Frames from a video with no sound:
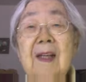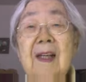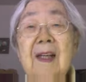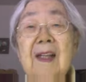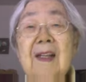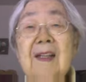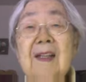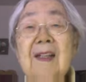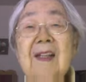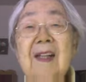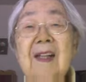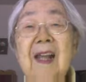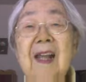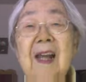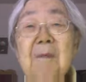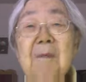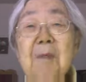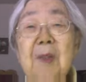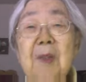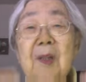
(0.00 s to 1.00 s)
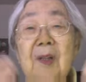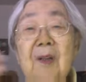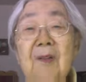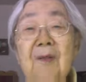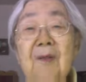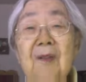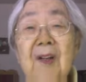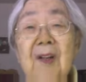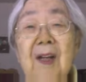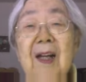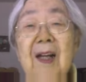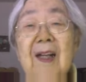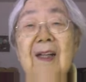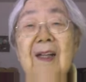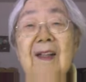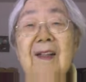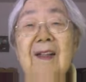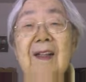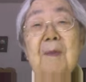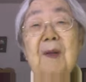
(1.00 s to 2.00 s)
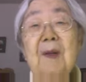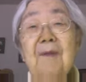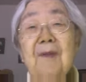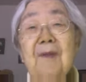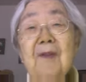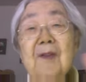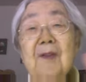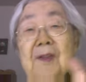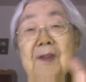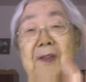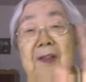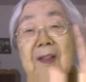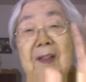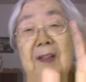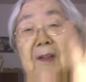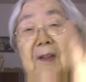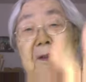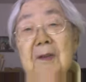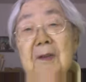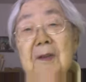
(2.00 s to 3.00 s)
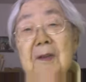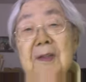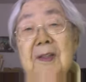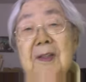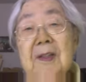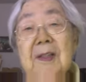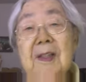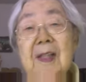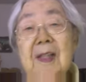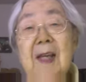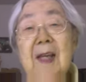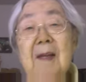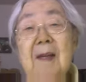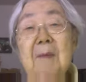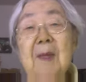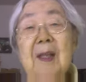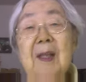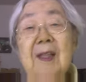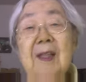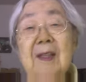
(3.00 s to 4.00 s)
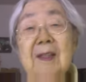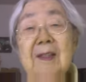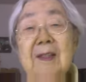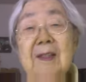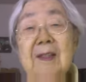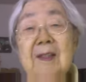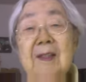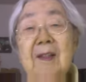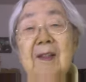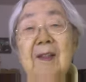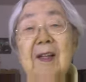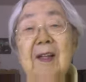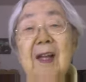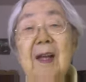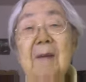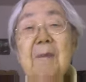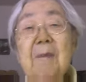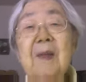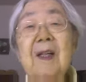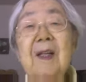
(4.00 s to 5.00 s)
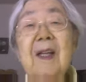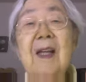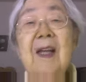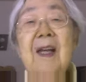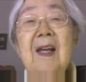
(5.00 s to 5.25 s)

It didn't happen overnight. And first the notices came that this is going to happen.